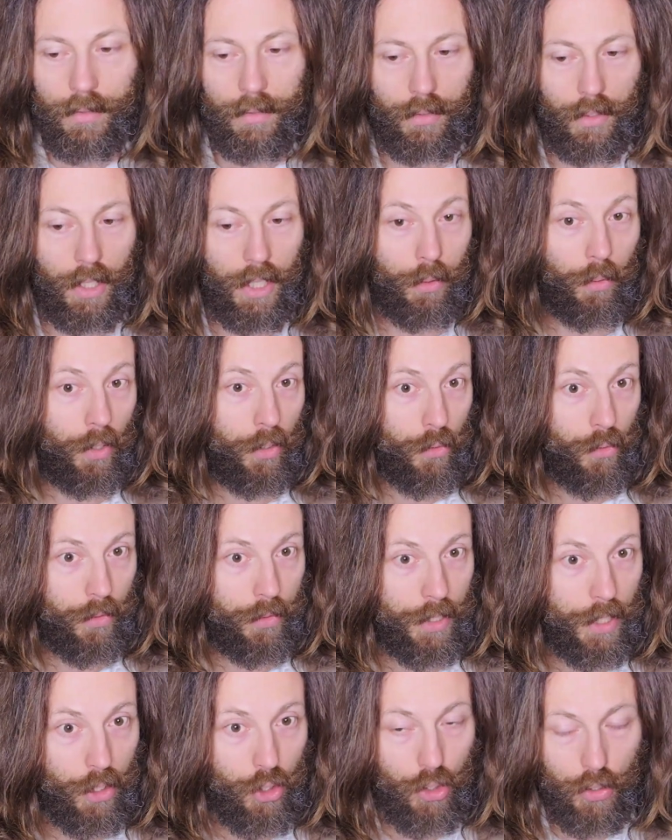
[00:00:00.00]
a
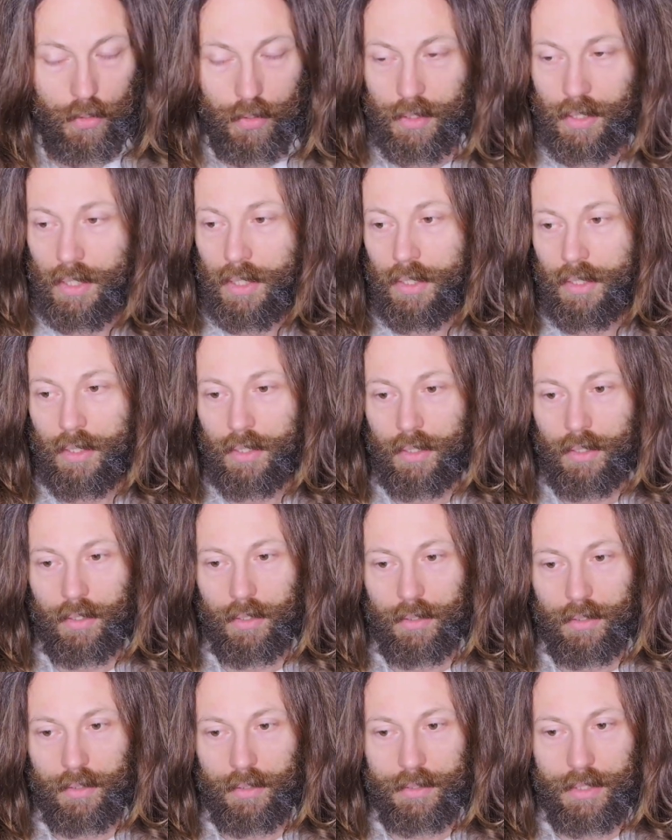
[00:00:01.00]
contradiction
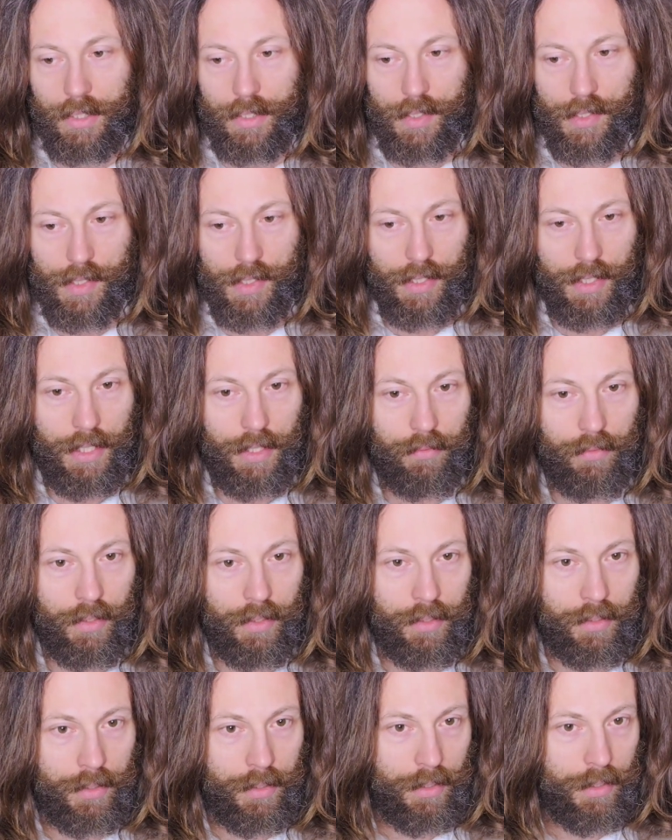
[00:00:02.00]
that is
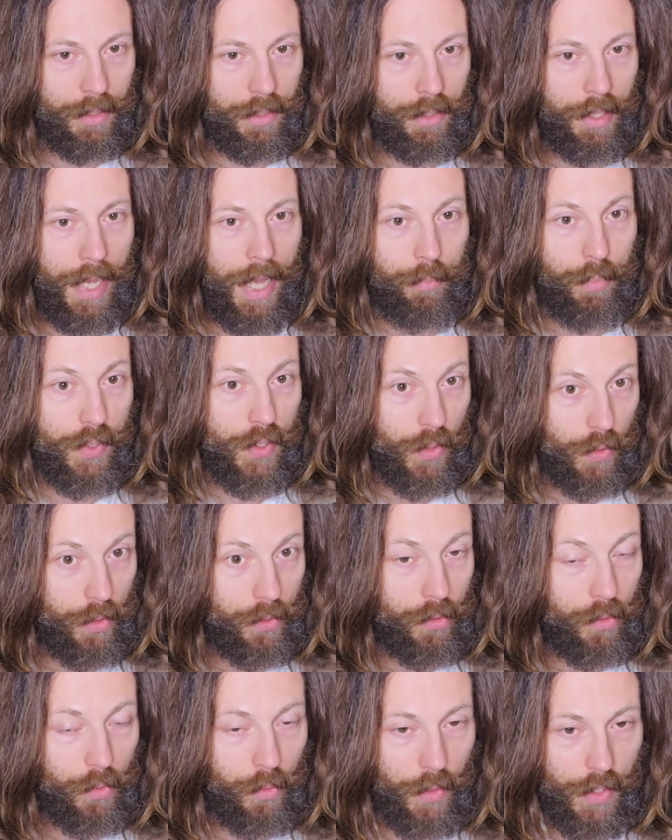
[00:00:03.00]
even
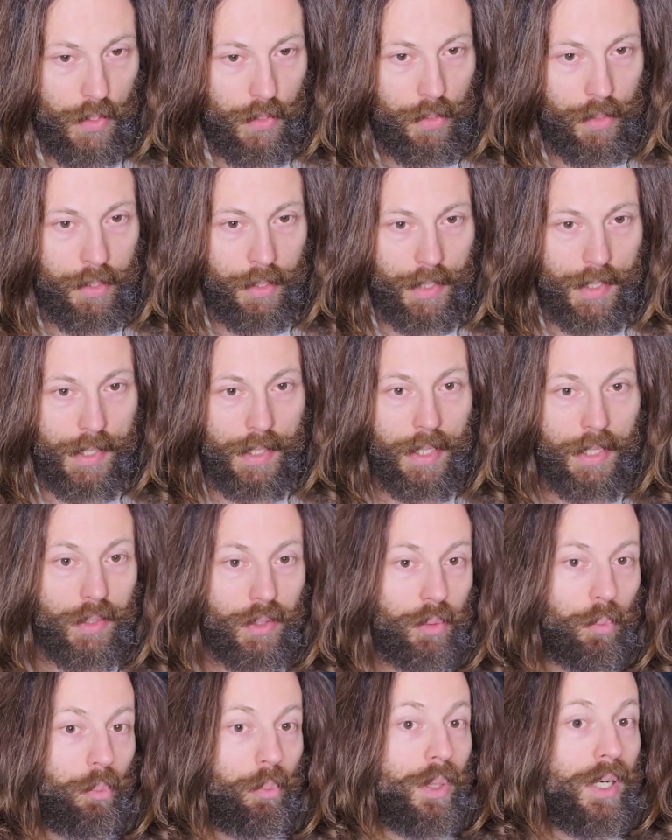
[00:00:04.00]
absurd to a certain
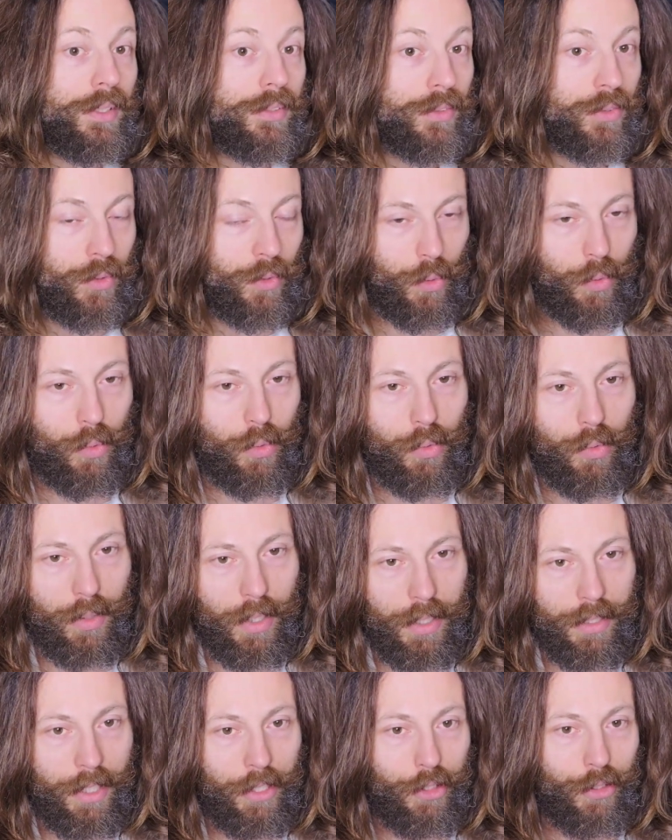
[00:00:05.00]
extent, but to
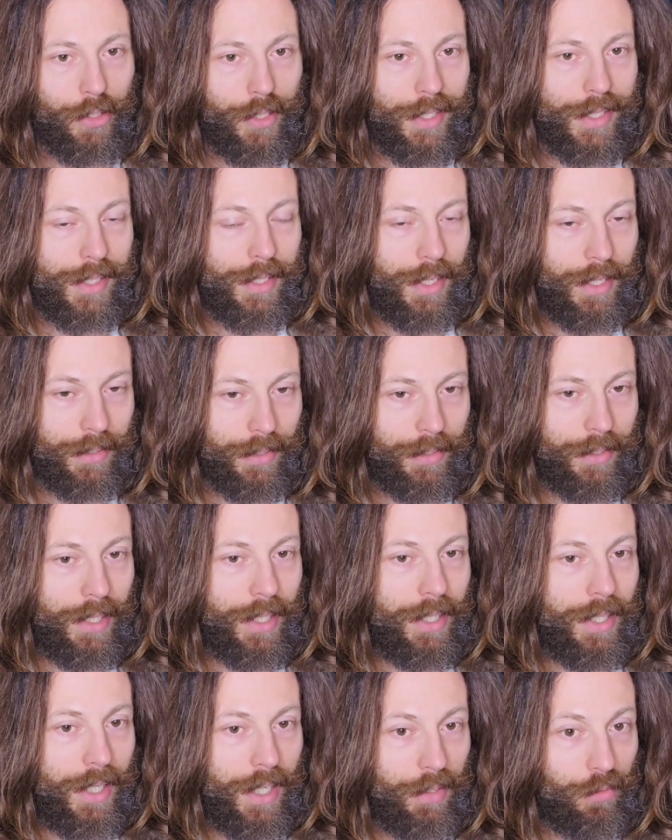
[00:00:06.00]
another extent
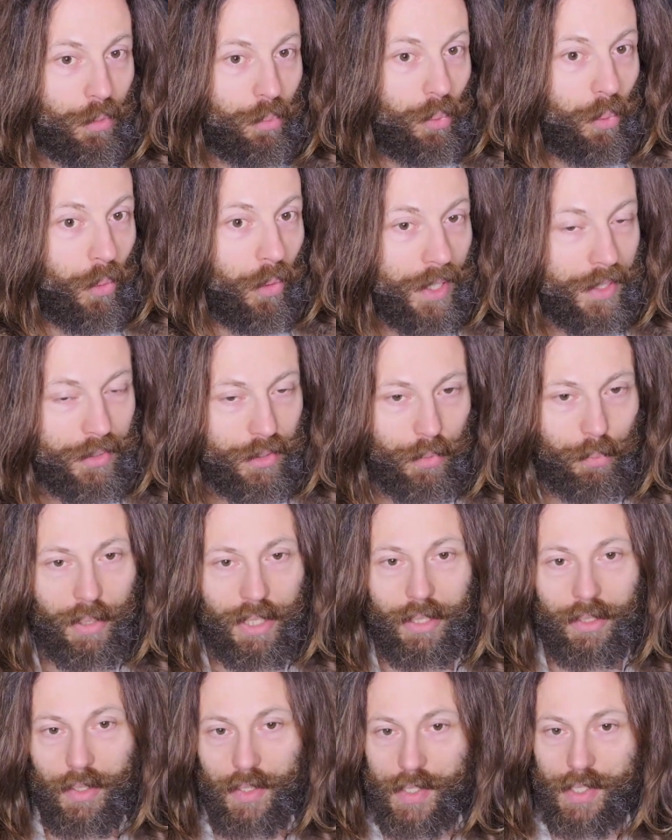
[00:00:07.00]
they have a point,
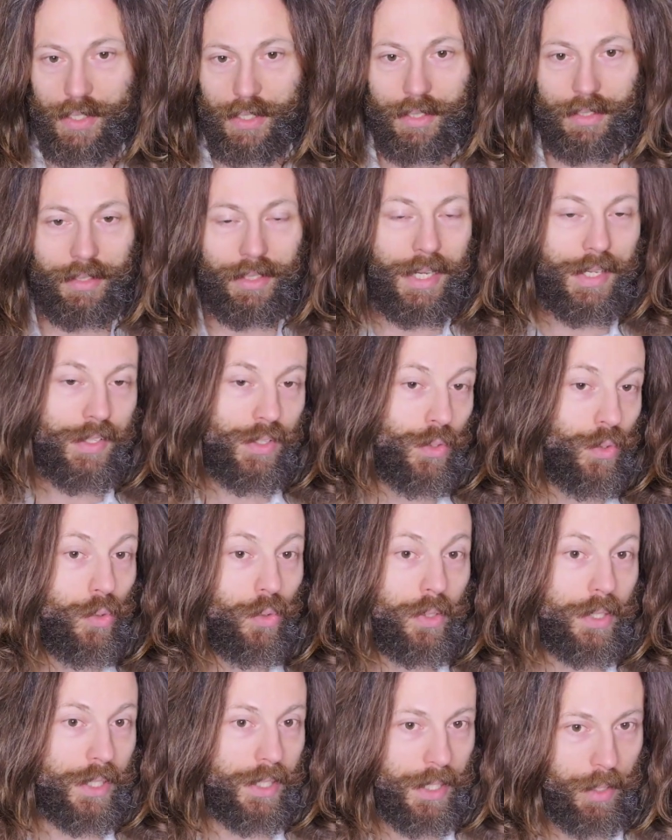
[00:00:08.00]
because it does
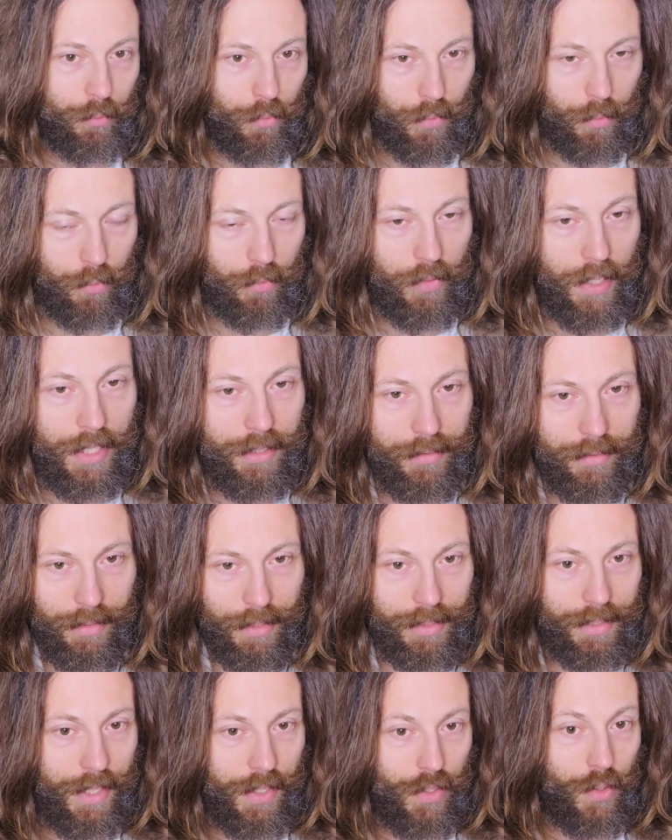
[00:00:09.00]
truly come from faith,
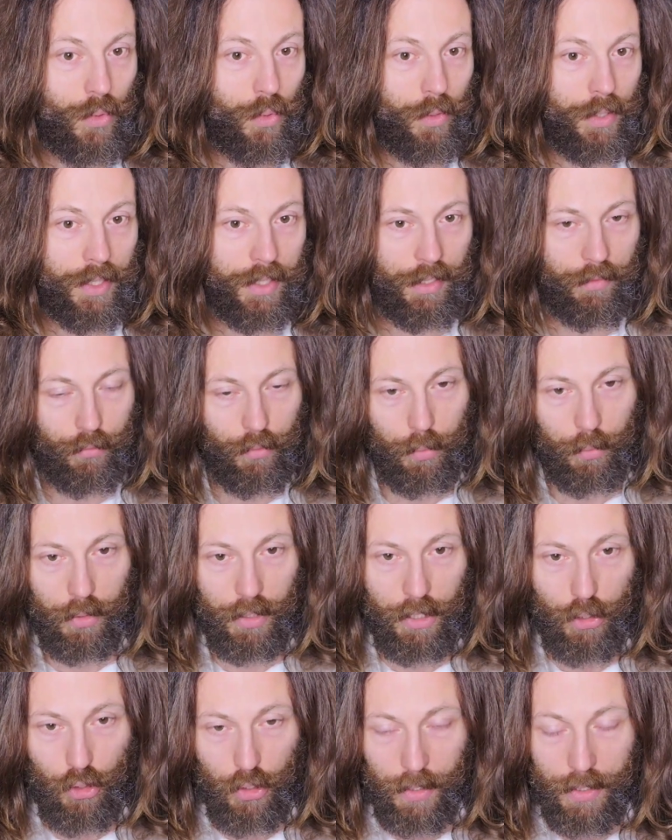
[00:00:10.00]
it does truly come from
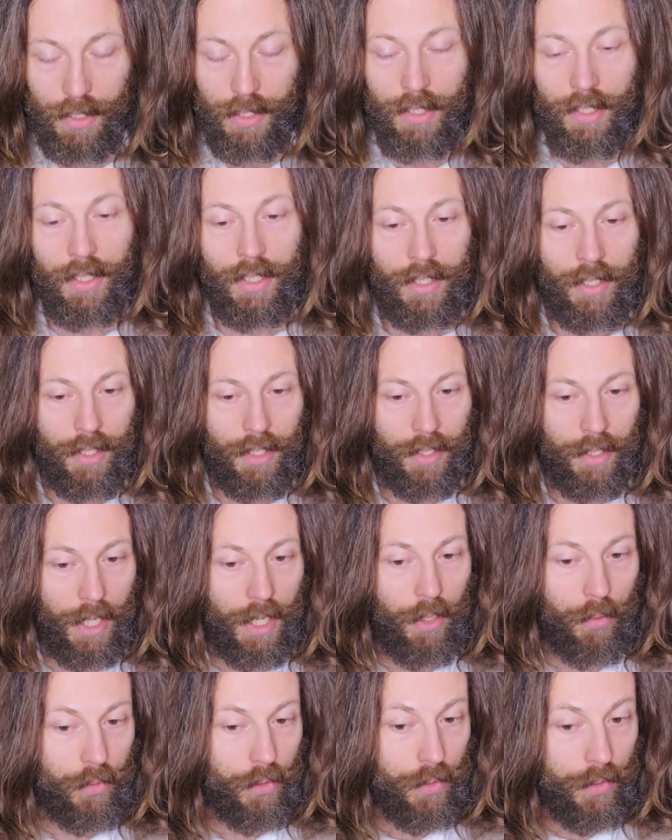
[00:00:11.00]
religion.
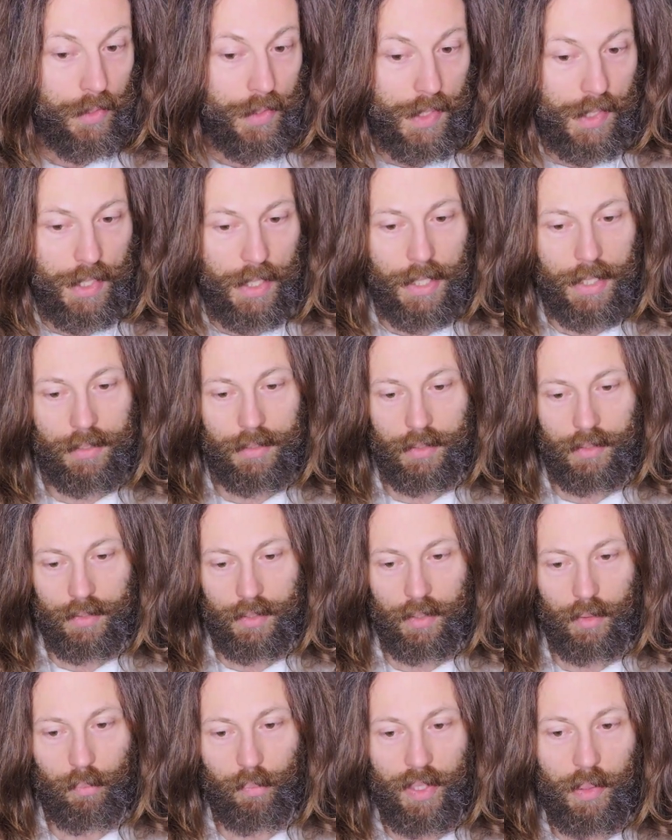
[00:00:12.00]
Now, you could say that
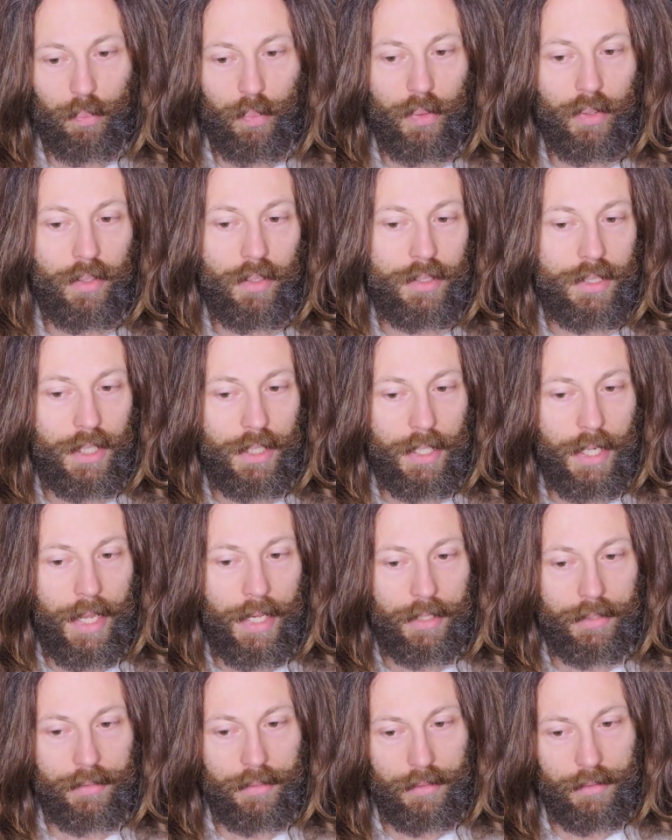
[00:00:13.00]
the people that
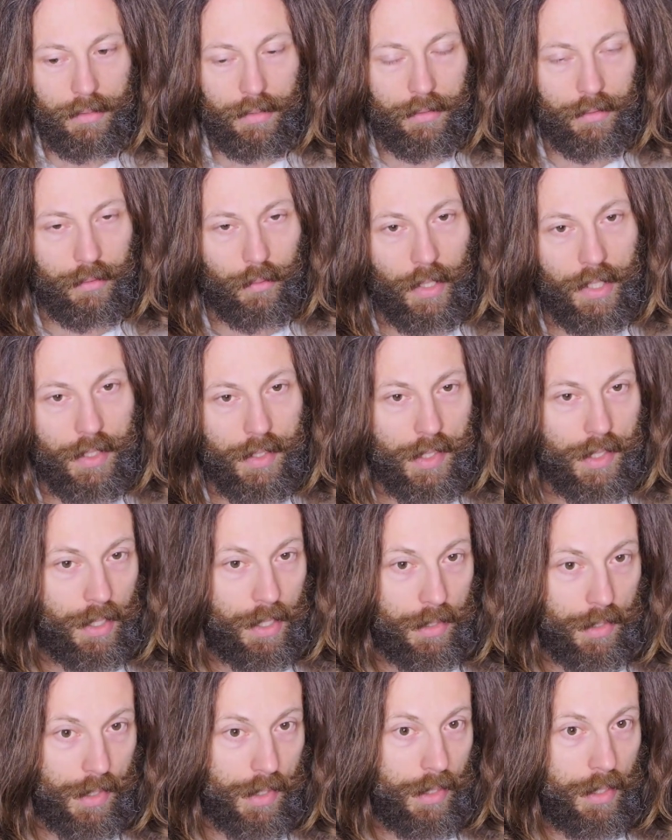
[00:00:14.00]
acted in
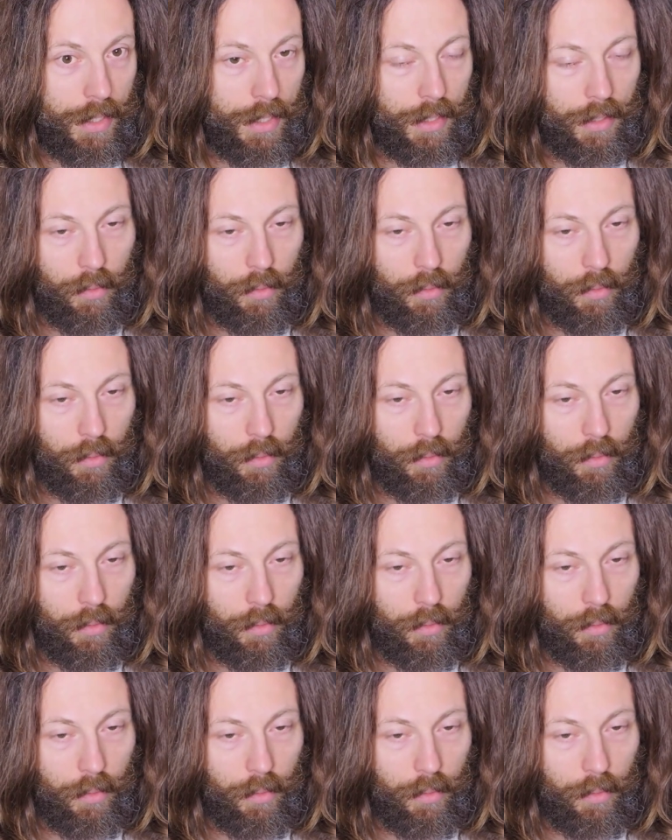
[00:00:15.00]
Renaissance style,